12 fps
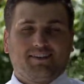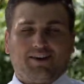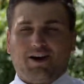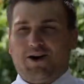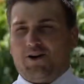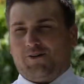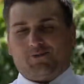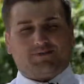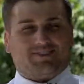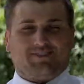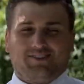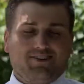Oh,
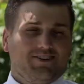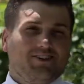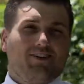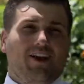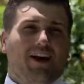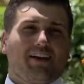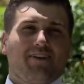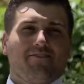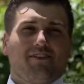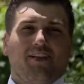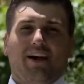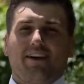yeah, I give
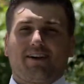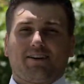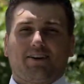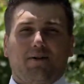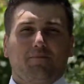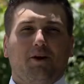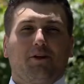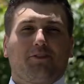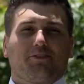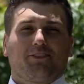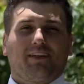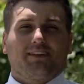it like a
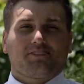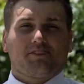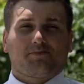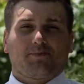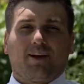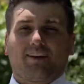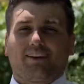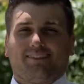month and she's pregnant.